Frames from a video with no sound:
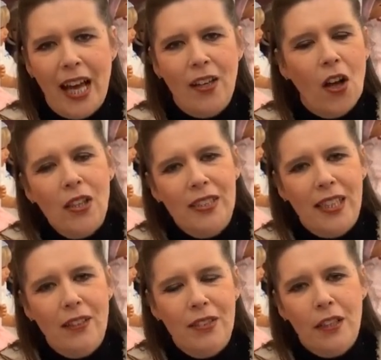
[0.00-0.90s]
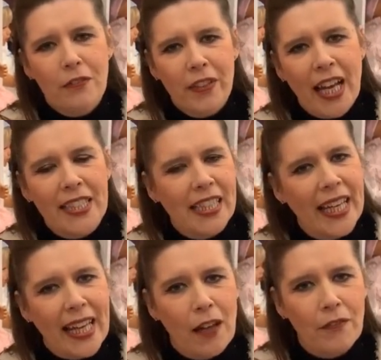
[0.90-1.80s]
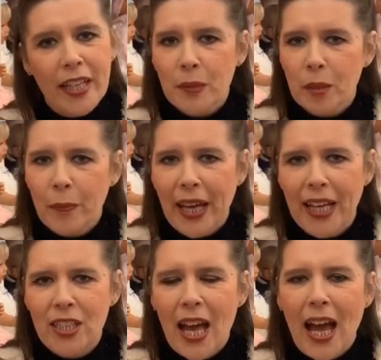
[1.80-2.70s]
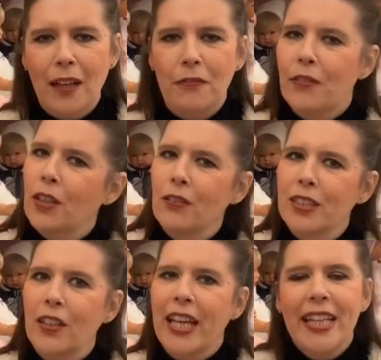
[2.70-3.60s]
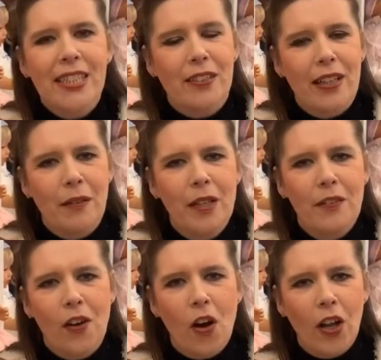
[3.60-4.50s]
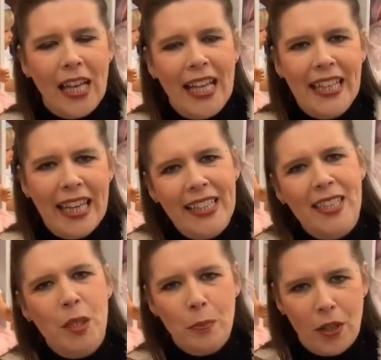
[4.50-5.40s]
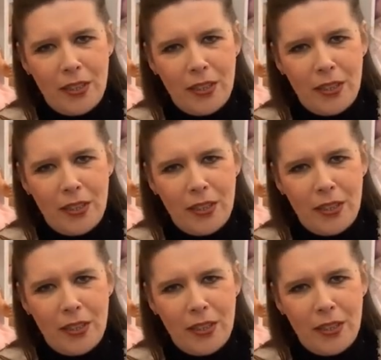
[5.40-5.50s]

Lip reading: And also don't forget to like our Facebook page and follow us on Instagram for all our latest